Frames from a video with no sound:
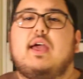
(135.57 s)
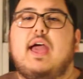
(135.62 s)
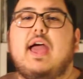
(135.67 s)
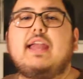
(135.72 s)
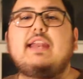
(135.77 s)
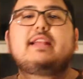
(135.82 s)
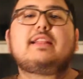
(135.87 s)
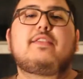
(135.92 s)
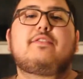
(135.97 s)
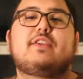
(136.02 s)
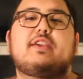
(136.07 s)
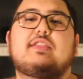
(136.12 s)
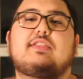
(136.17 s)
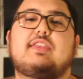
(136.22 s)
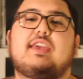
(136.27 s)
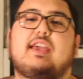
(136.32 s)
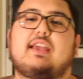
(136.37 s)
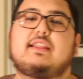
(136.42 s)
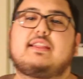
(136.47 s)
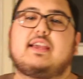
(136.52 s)
Any living
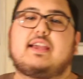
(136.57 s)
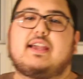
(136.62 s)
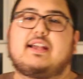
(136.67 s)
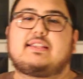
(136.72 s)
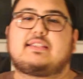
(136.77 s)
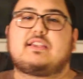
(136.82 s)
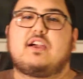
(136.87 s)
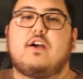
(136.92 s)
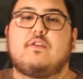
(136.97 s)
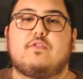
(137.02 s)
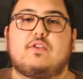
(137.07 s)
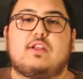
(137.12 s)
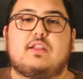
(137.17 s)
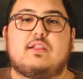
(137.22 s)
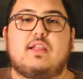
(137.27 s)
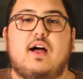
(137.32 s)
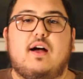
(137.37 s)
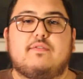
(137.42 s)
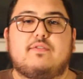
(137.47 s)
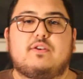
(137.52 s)
thing that gets covered
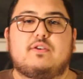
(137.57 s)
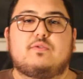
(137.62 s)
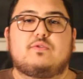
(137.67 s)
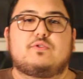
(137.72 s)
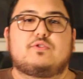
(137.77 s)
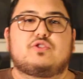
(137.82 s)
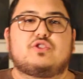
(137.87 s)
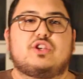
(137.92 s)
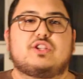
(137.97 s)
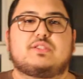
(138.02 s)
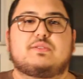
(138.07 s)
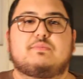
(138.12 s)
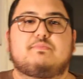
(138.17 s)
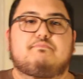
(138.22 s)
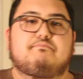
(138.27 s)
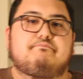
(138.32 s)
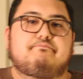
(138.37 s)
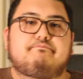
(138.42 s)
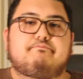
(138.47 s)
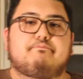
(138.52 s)
in lava will just
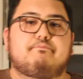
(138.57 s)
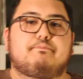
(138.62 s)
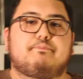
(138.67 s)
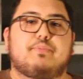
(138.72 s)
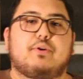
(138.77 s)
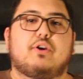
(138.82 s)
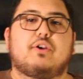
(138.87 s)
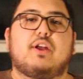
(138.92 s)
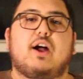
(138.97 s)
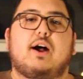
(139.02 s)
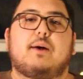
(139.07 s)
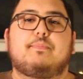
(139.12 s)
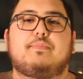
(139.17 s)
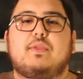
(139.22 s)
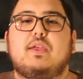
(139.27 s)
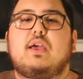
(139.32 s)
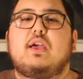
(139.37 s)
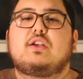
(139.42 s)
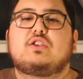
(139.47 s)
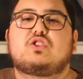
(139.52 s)
burn
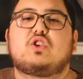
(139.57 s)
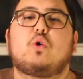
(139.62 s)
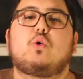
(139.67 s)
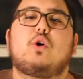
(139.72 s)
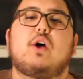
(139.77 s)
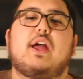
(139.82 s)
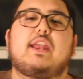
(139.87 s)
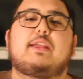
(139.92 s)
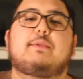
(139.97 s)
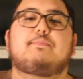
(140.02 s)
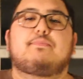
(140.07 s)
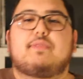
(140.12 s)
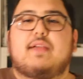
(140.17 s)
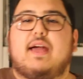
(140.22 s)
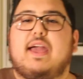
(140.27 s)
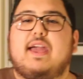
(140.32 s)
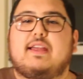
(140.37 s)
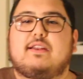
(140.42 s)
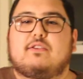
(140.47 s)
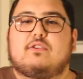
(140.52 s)
up. So will any
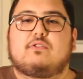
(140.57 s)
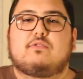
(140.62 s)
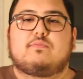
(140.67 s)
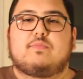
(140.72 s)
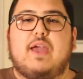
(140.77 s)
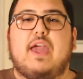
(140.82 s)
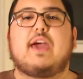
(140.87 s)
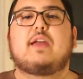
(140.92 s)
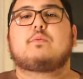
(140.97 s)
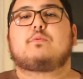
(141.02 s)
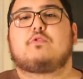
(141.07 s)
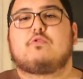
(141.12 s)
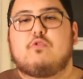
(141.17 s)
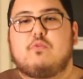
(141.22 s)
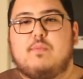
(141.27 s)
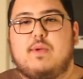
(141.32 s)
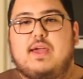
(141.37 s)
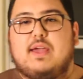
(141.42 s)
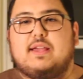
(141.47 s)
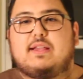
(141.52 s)
plant or animal
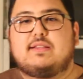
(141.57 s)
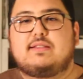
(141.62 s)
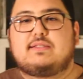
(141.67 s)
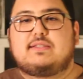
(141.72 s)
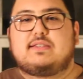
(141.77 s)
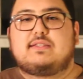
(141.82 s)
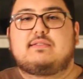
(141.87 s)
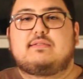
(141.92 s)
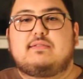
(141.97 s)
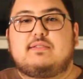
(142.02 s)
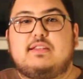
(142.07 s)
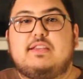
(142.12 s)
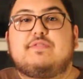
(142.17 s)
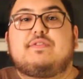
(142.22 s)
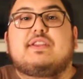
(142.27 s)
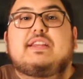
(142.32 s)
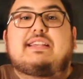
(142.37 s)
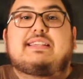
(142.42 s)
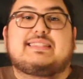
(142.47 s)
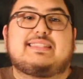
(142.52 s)
remains and
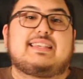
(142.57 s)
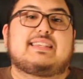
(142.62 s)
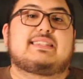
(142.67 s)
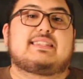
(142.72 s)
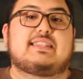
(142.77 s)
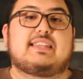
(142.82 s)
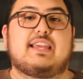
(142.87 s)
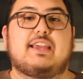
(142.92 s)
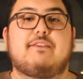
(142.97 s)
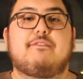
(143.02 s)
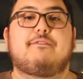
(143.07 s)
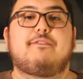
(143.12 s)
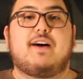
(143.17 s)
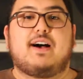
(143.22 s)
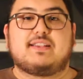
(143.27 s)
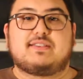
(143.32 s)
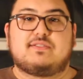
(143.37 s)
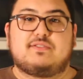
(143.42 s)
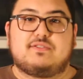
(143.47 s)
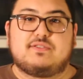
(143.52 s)
even existing
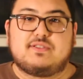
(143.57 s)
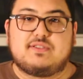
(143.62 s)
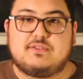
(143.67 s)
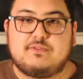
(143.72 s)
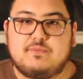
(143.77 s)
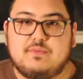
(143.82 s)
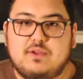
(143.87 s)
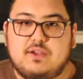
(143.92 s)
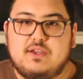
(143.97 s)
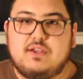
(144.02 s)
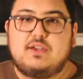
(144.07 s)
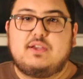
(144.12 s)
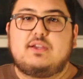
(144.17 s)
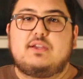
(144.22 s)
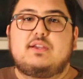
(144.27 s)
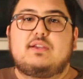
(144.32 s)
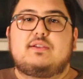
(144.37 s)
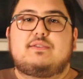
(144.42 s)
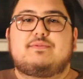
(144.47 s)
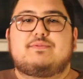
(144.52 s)
fossils.
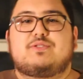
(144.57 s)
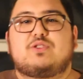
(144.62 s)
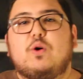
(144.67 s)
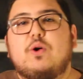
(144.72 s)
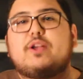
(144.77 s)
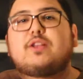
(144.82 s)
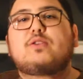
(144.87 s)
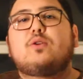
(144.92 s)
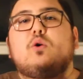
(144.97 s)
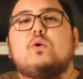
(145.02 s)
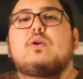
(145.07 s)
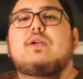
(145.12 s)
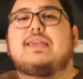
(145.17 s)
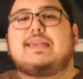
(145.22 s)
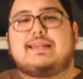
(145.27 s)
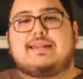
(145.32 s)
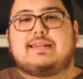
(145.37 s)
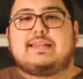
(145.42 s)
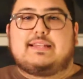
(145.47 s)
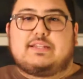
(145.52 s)
So ignore
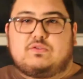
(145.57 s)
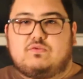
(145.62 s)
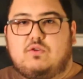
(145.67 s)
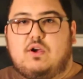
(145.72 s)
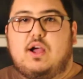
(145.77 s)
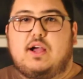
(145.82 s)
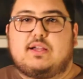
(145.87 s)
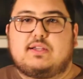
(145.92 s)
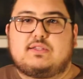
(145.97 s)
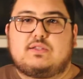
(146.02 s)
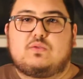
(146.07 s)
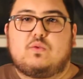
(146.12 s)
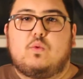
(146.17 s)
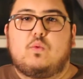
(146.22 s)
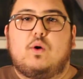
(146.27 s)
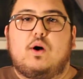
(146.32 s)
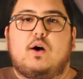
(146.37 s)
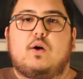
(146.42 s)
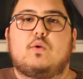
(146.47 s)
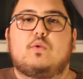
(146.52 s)
igneous rocks
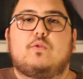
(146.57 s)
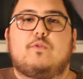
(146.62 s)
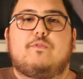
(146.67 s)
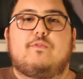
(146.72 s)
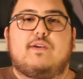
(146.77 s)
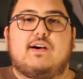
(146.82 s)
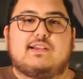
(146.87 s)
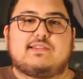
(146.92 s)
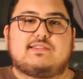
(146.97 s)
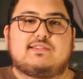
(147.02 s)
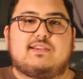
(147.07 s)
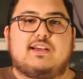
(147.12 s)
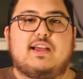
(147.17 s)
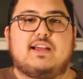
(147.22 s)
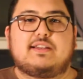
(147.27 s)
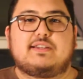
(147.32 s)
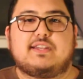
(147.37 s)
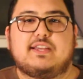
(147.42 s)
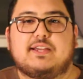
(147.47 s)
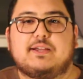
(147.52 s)
while fossil
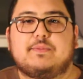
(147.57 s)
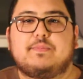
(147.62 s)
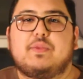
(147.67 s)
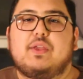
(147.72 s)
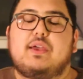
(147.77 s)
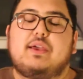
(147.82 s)
hunting.